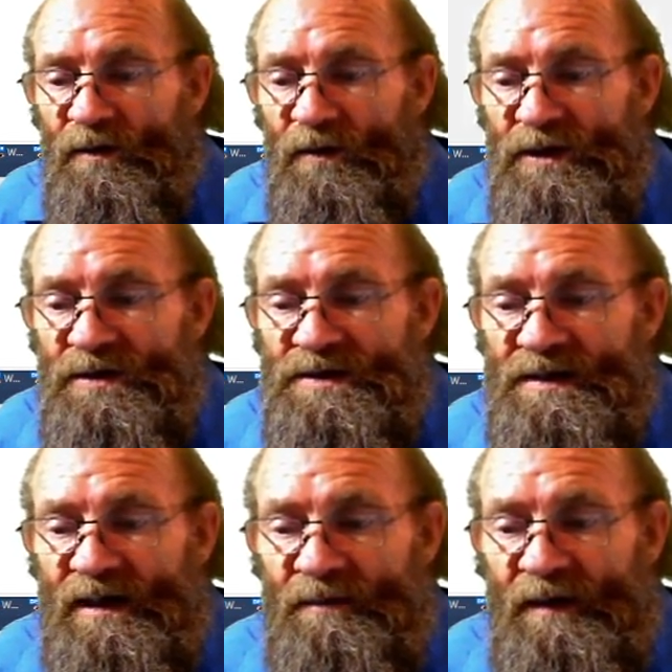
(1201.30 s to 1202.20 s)
when you
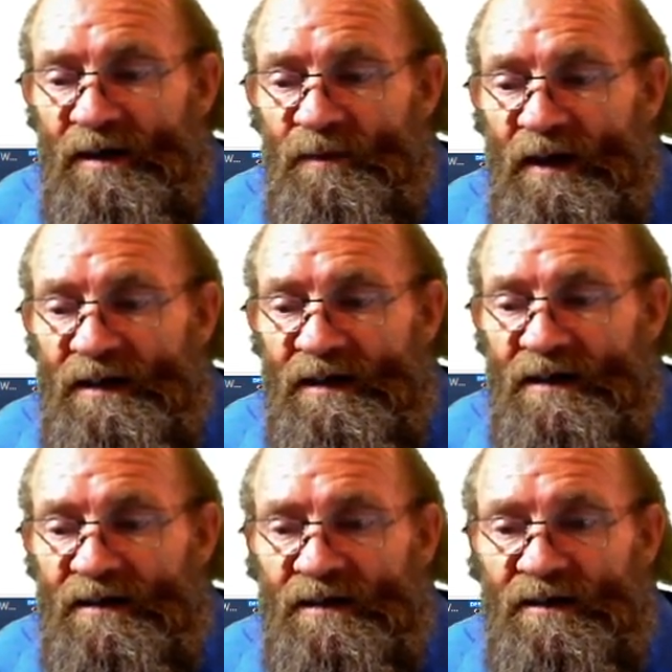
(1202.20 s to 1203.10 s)
start
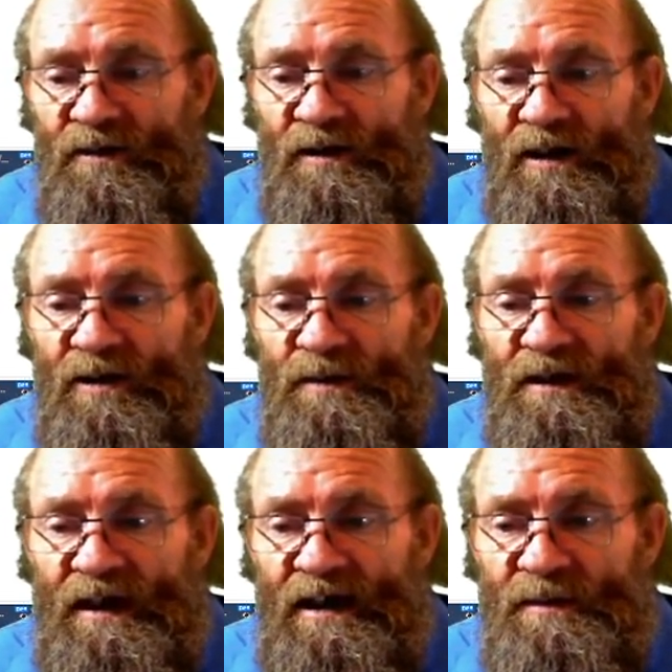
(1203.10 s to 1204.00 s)
manipulating your
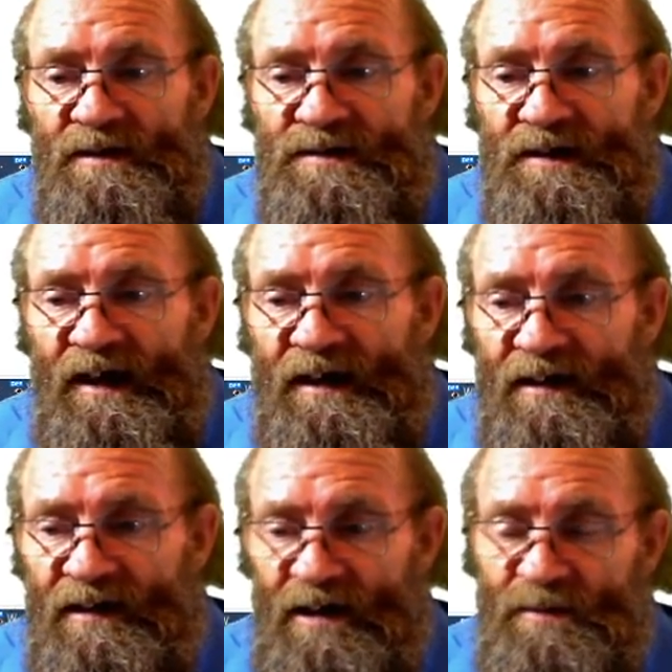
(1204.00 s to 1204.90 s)
global labels,
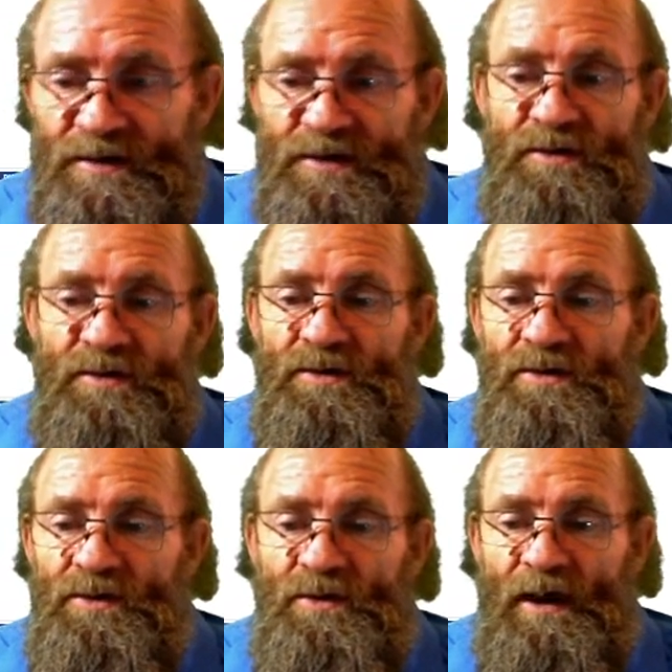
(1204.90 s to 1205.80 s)
adding labels
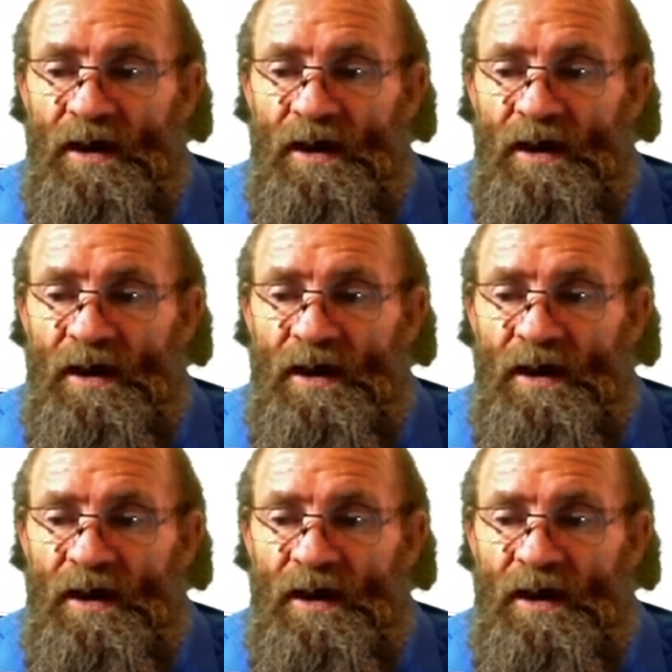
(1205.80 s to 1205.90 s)
to